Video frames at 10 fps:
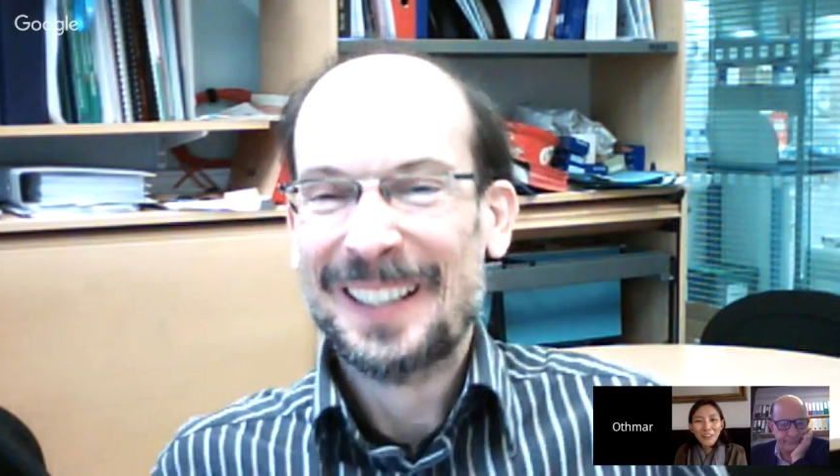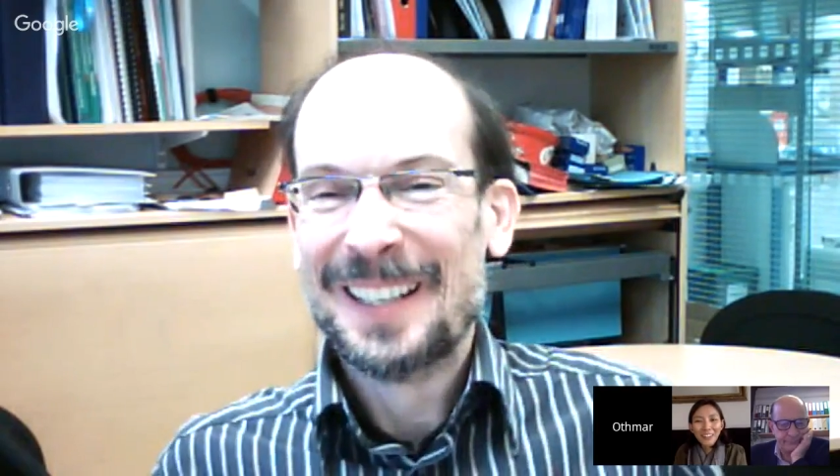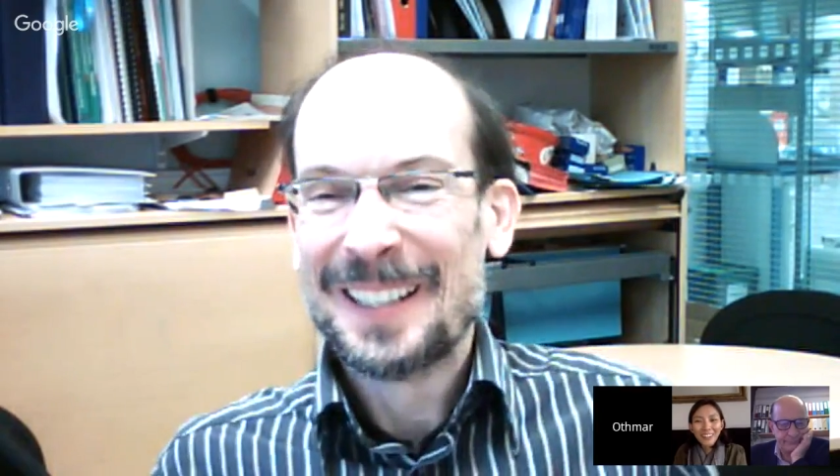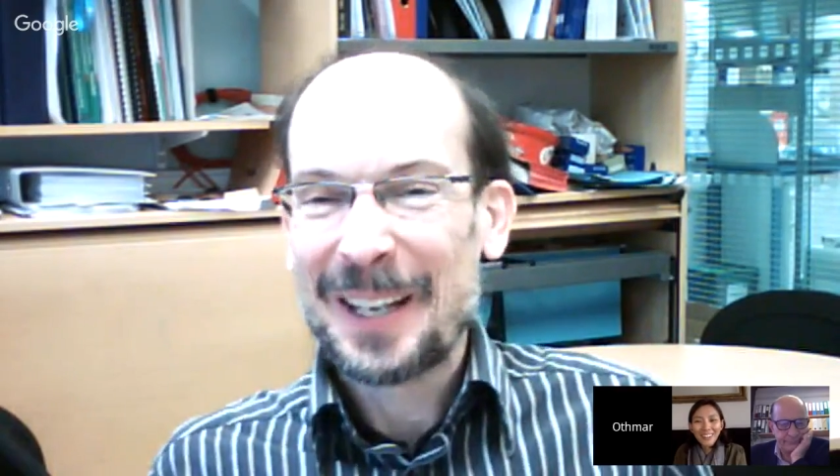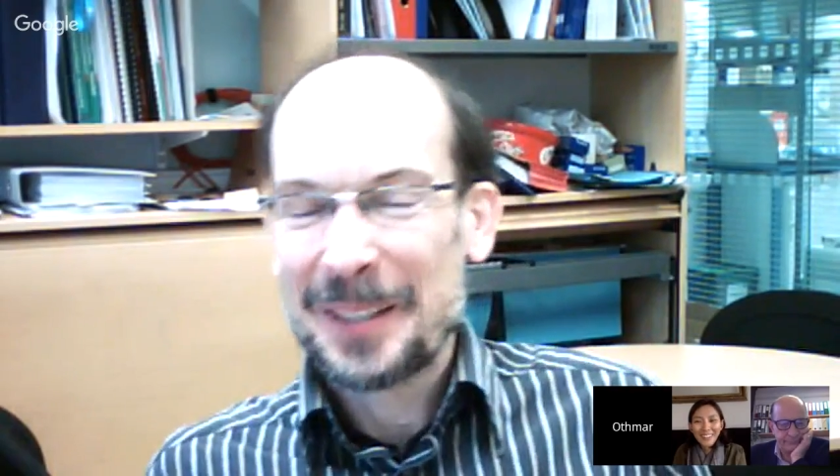
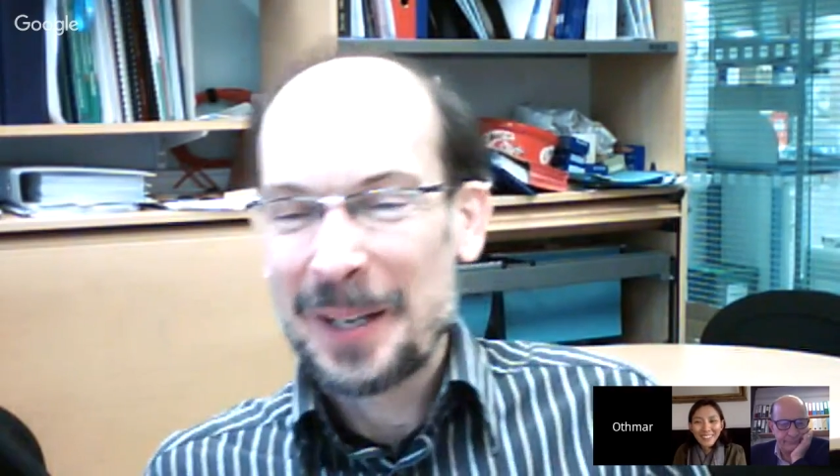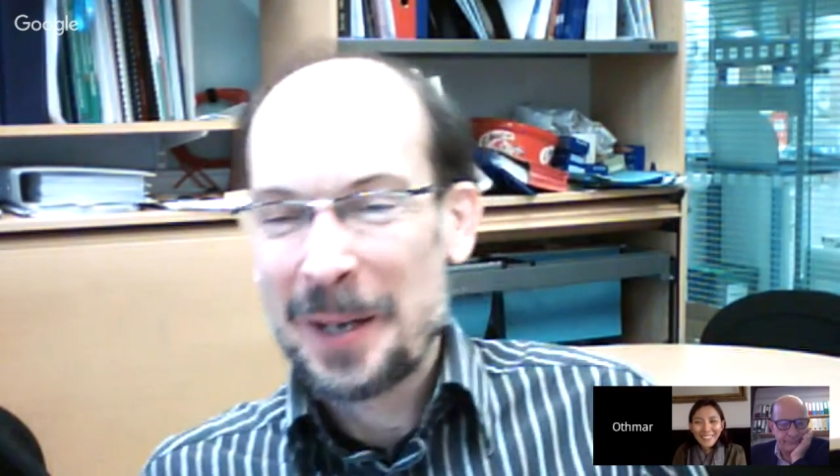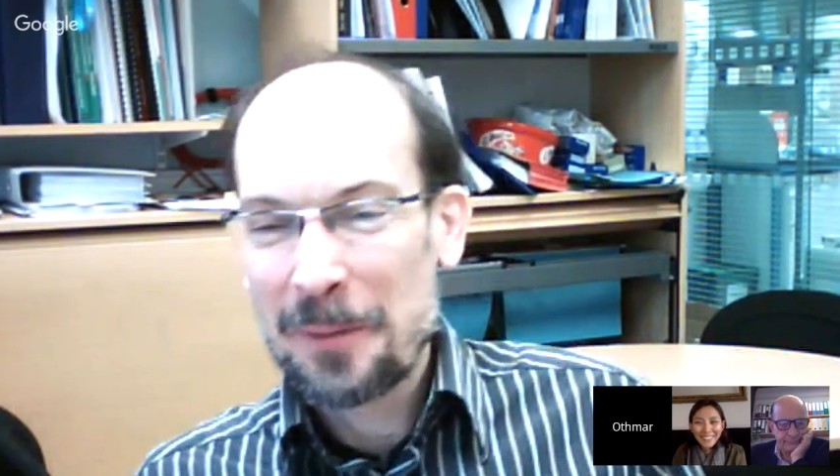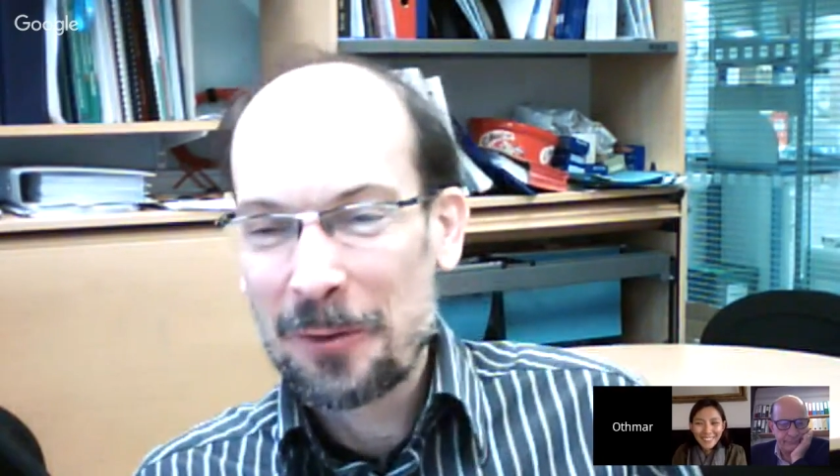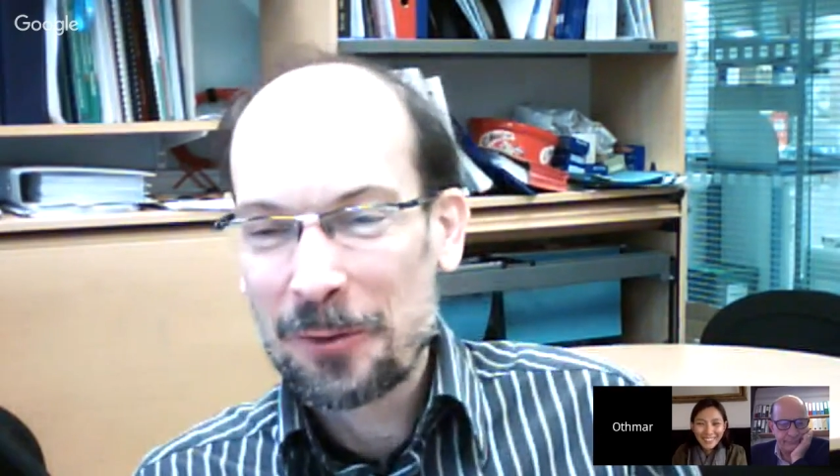There are a
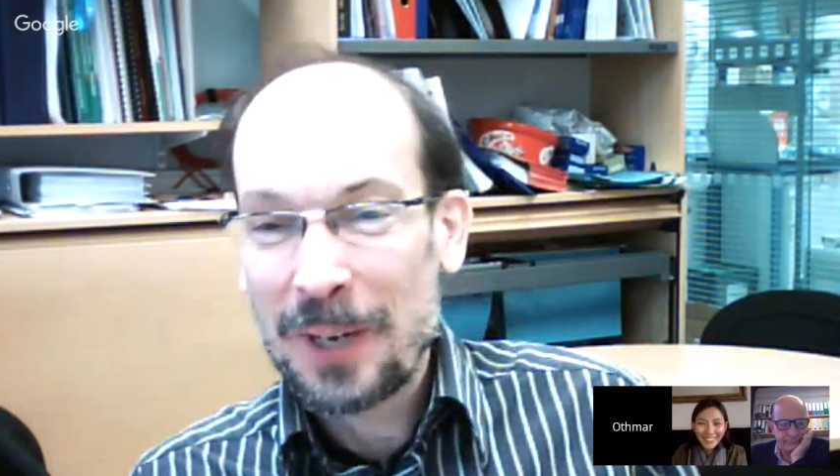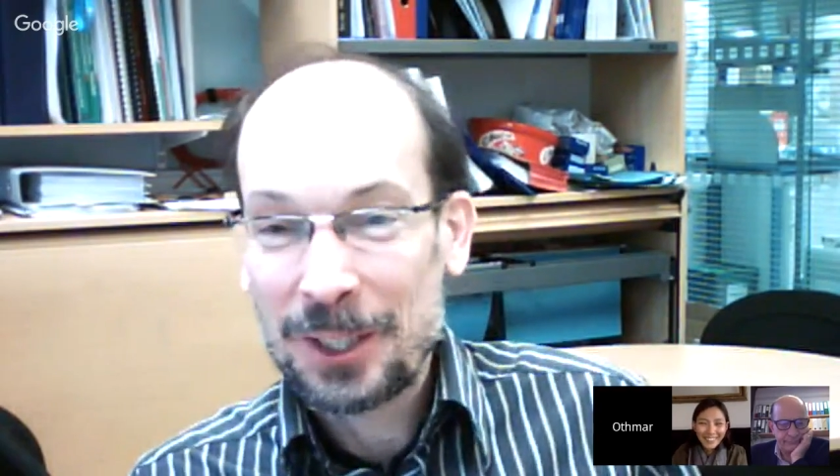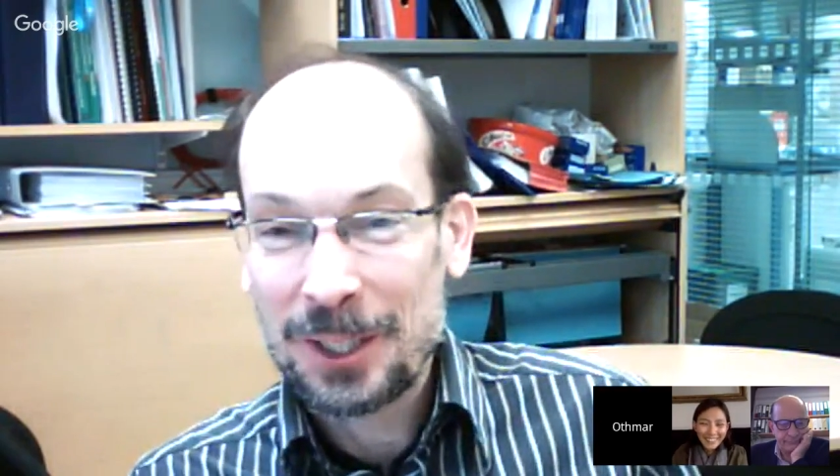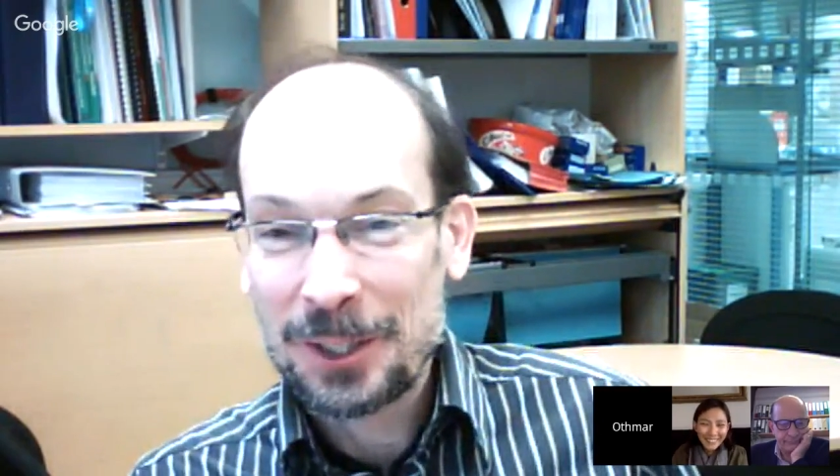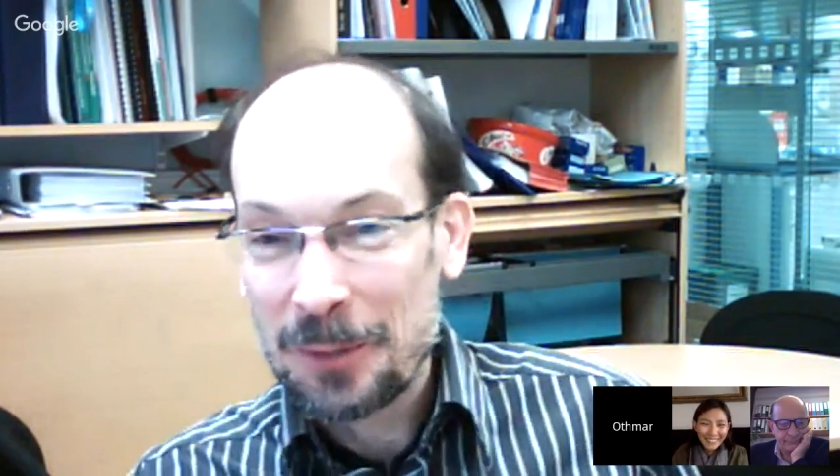number of
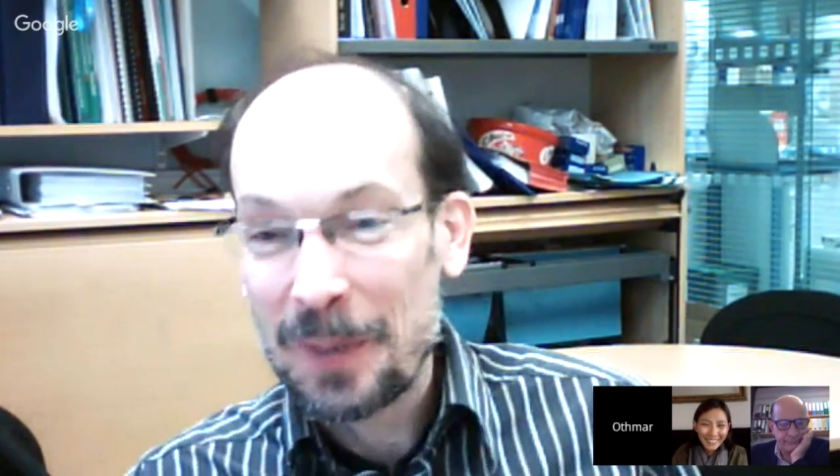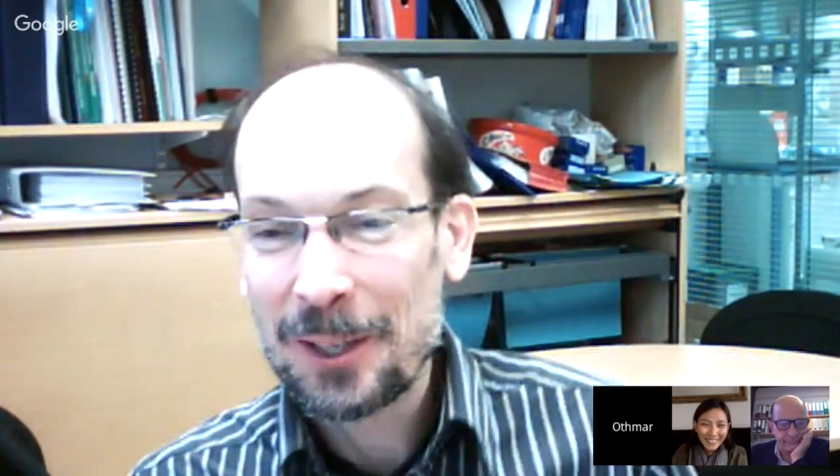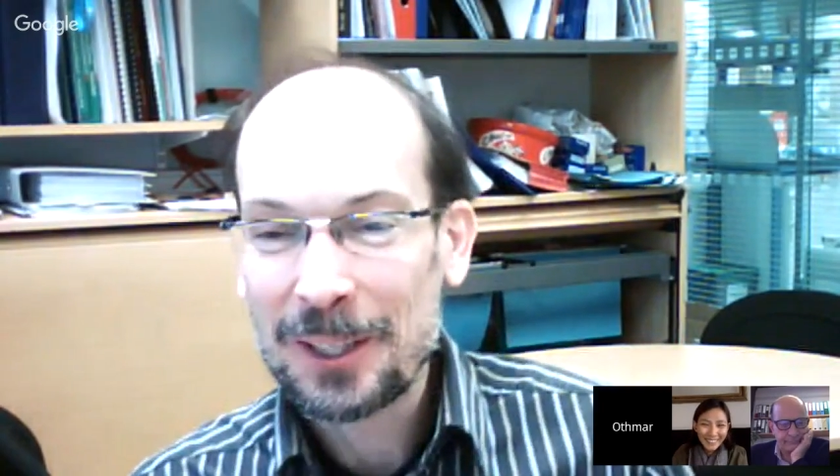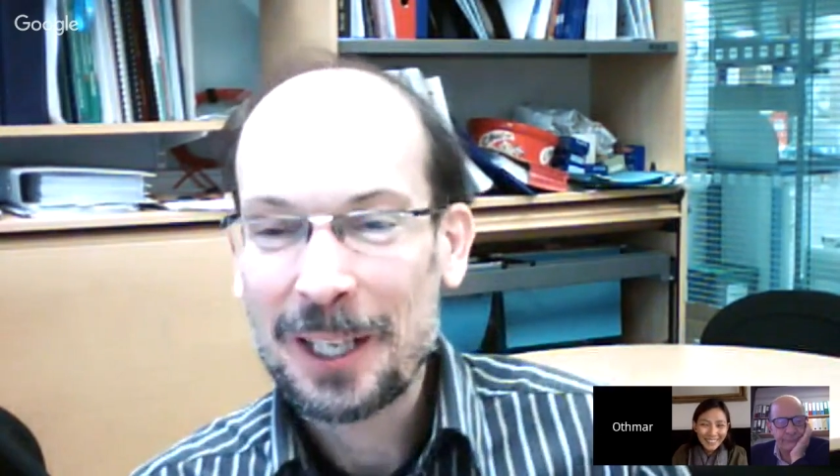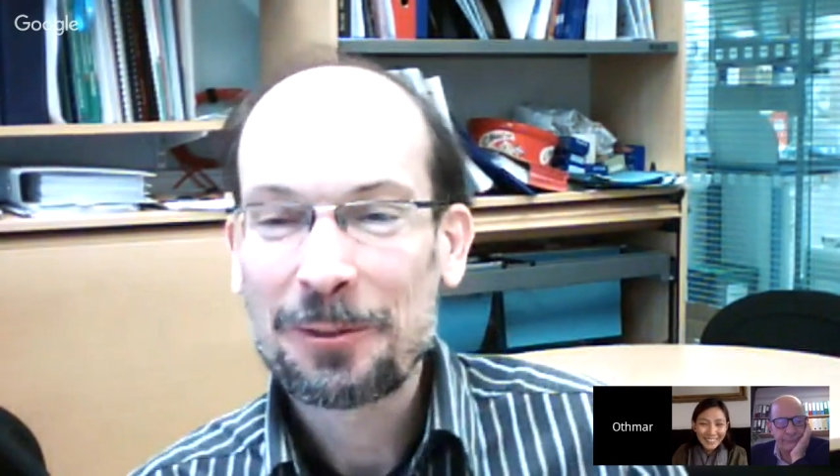questions. You may
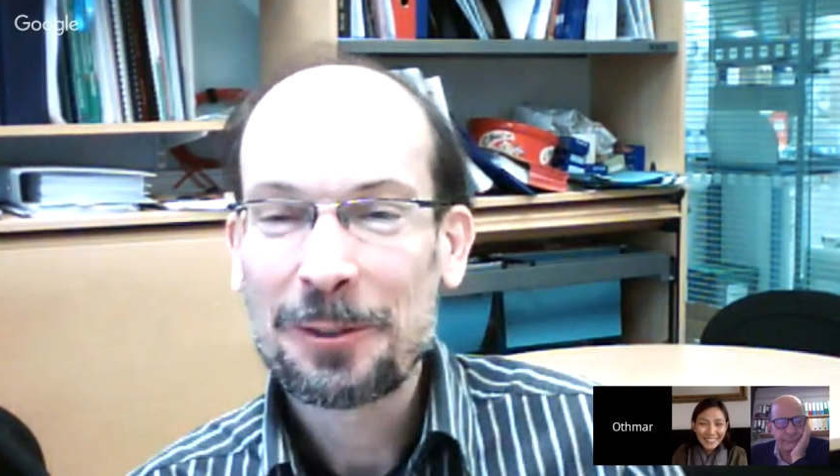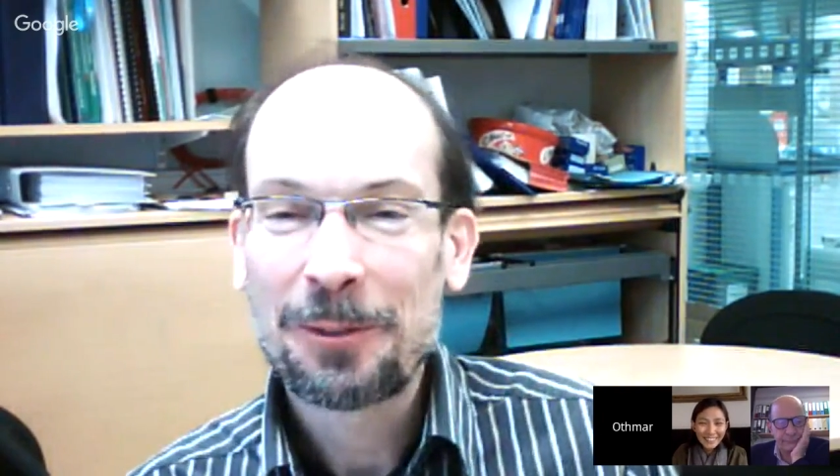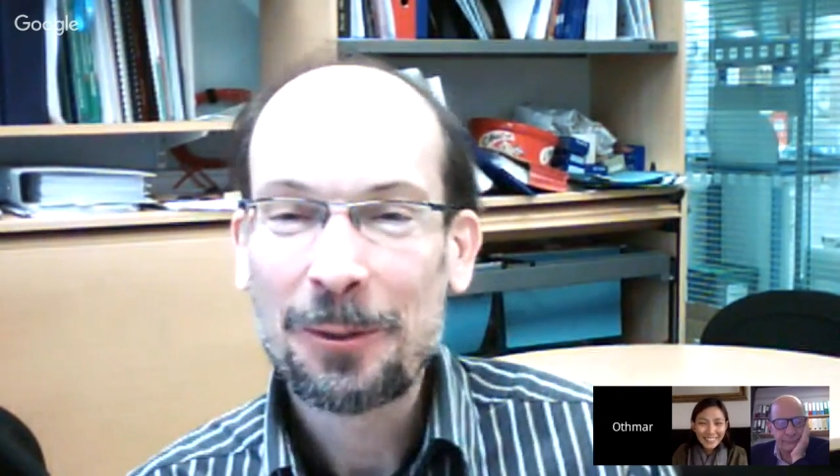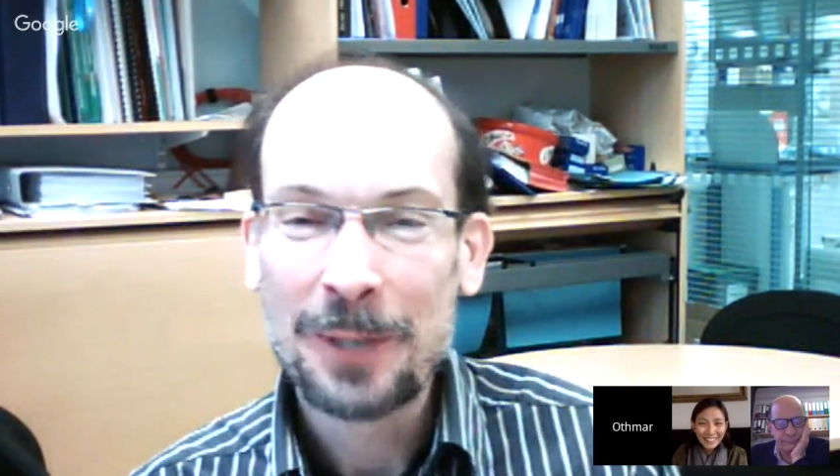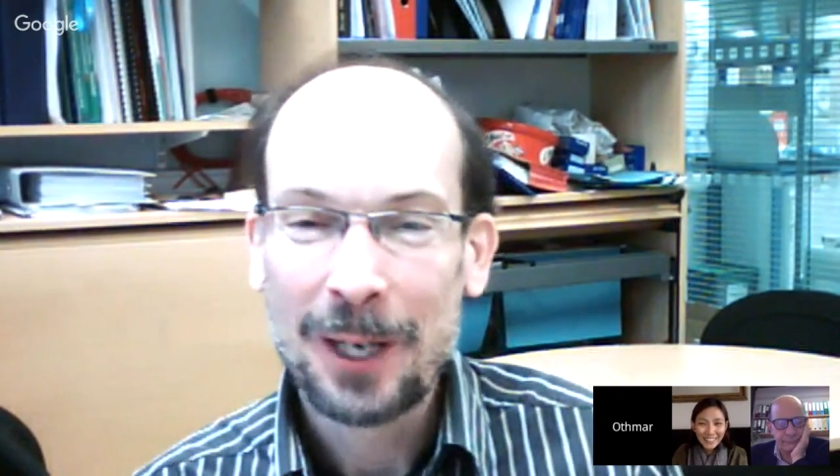not have the
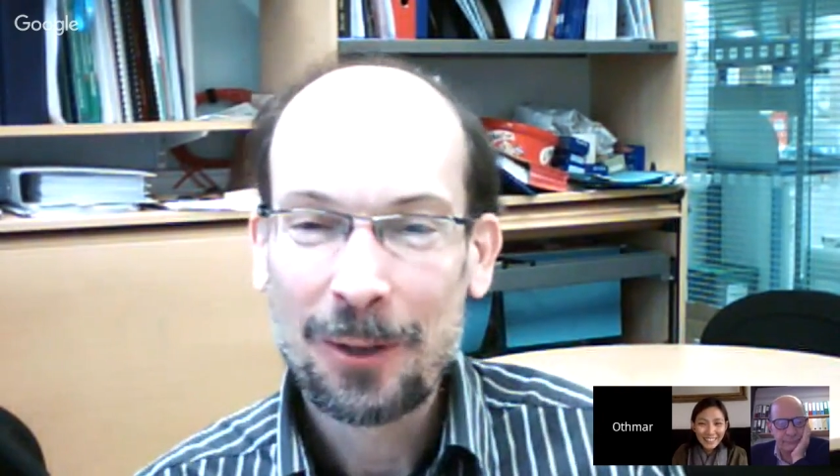flu now.